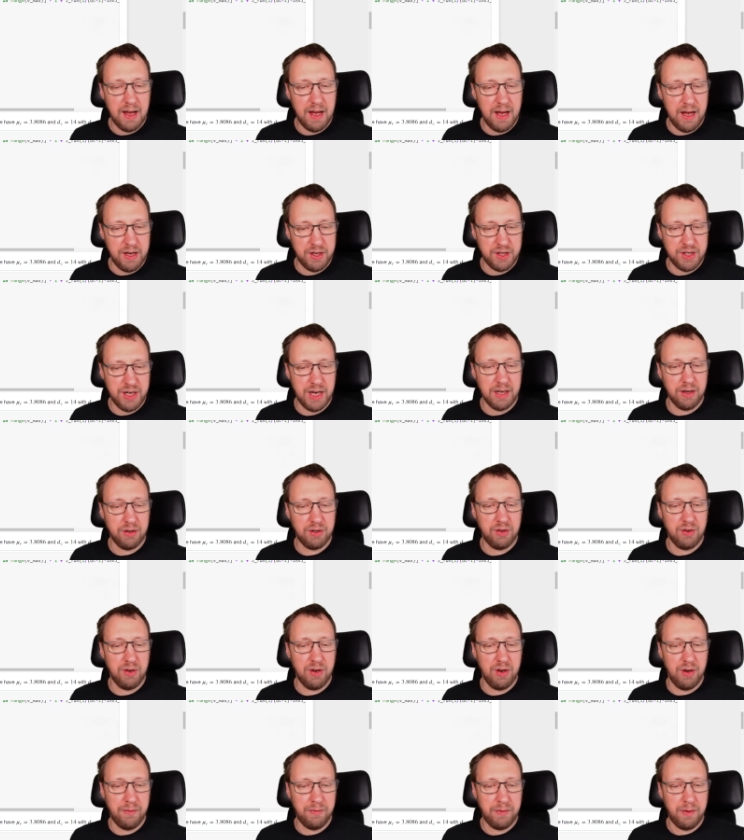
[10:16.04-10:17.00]
check node
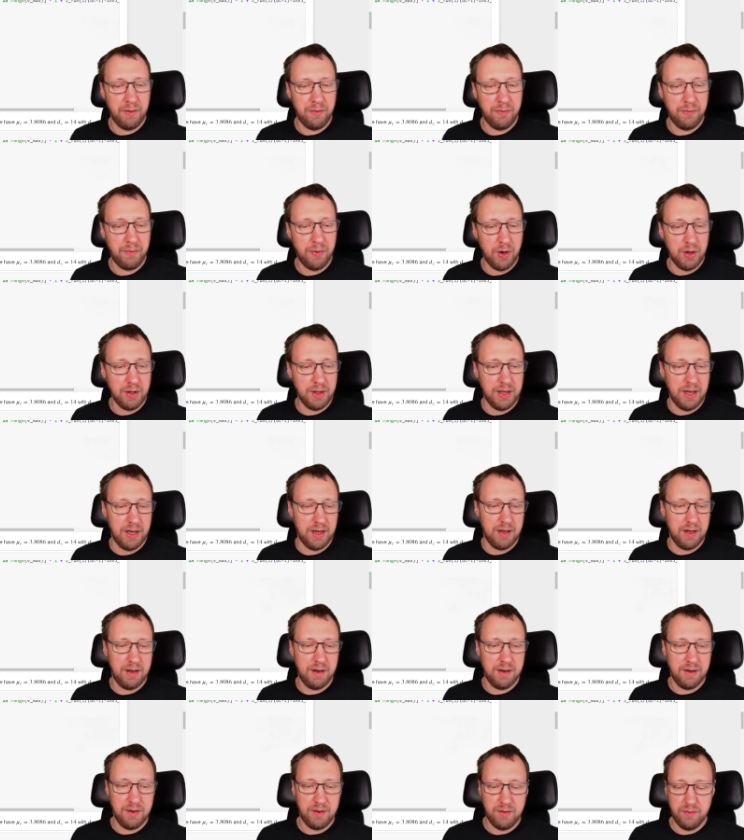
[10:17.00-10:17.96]
degree of
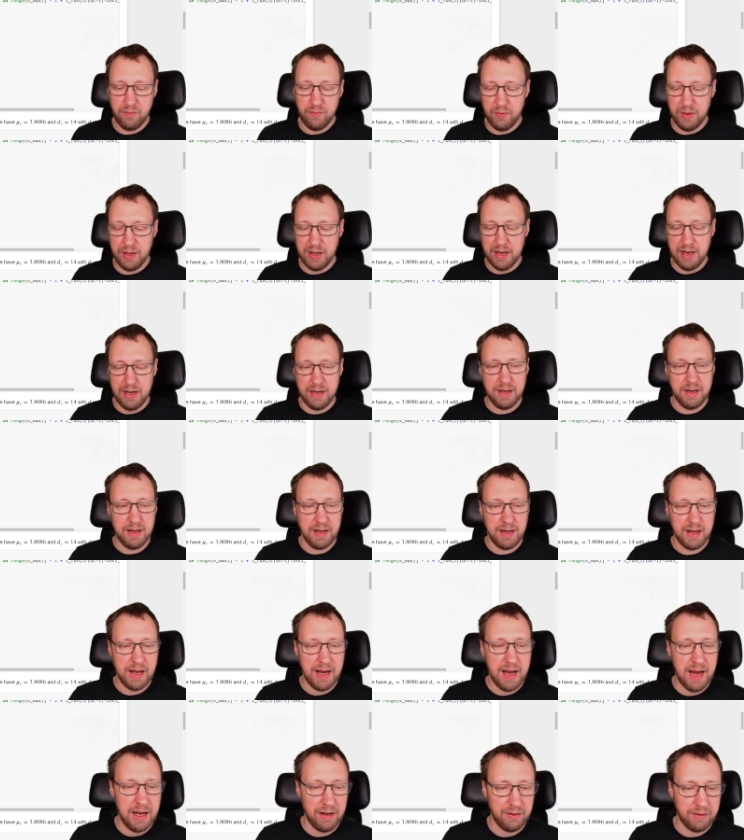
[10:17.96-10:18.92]
14. We can
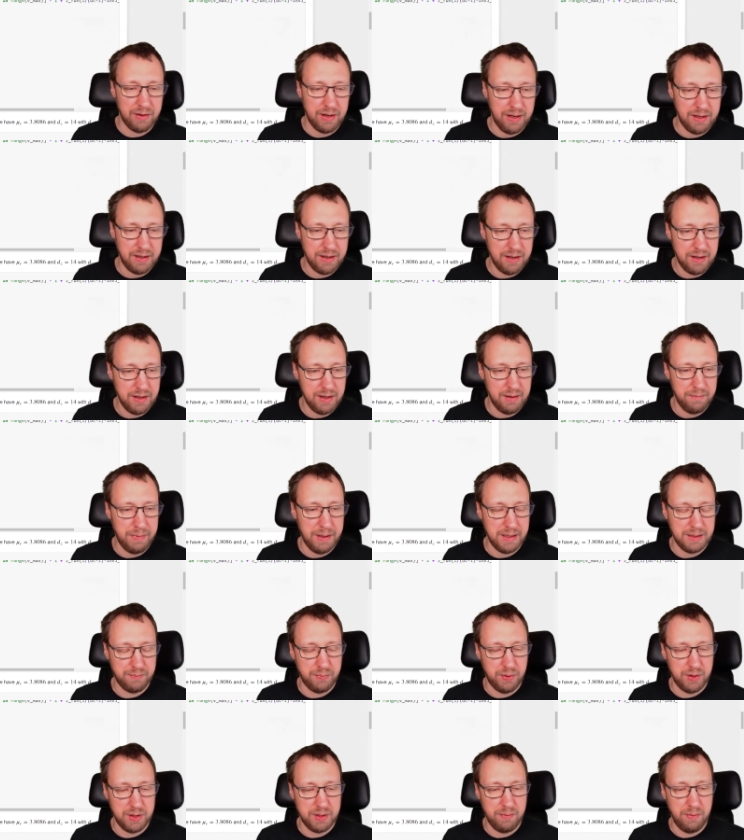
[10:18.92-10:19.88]
calculate the best
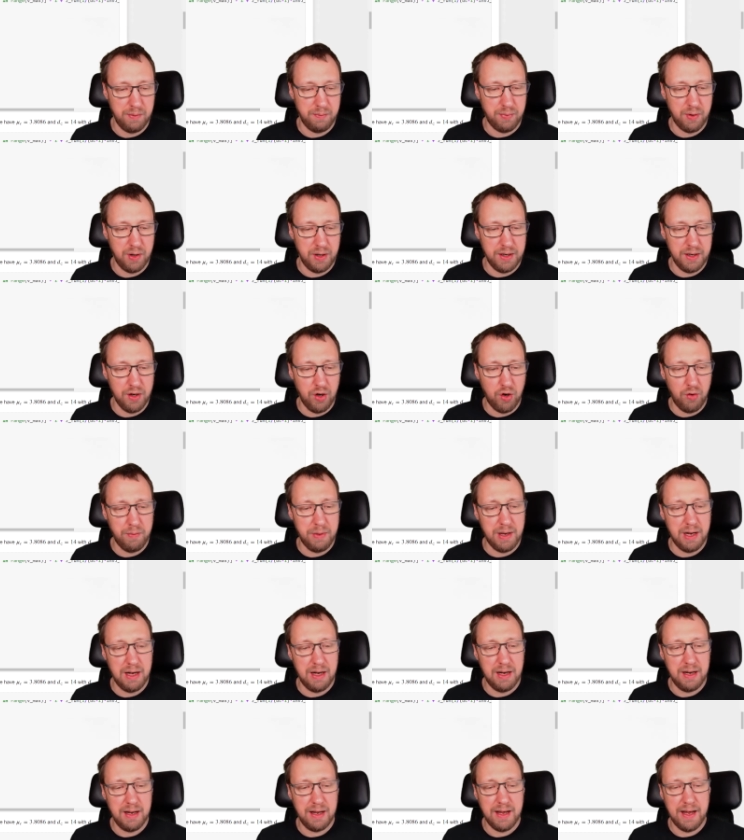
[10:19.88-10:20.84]
possible
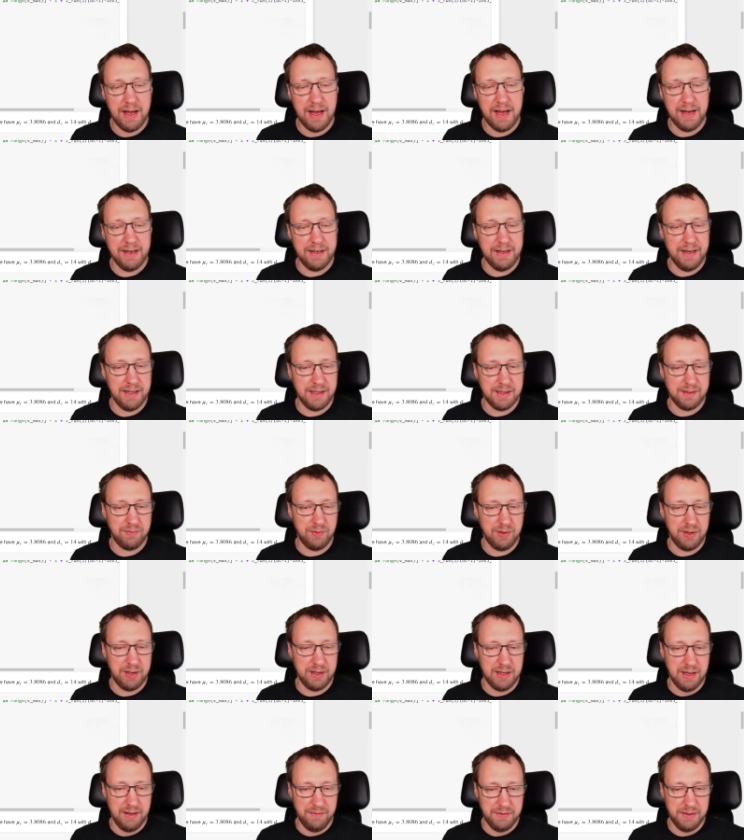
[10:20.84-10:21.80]
polynomial, and that's what
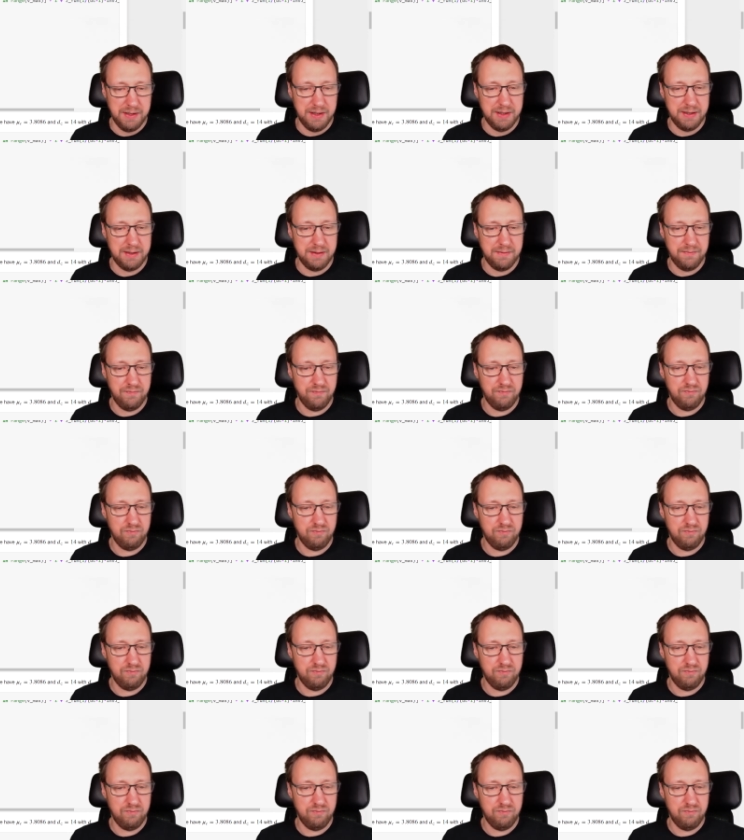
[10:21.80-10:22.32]
it gives us.